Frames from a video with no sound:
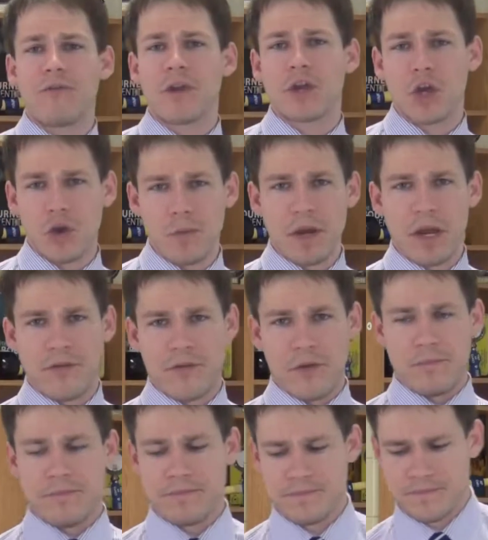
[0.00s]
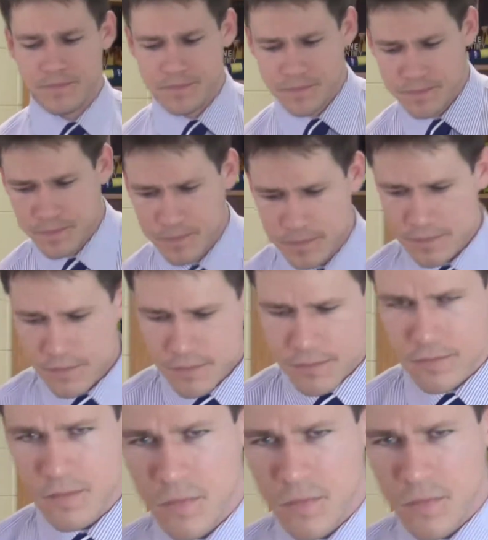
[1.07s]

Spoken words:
you tell me if my link's working on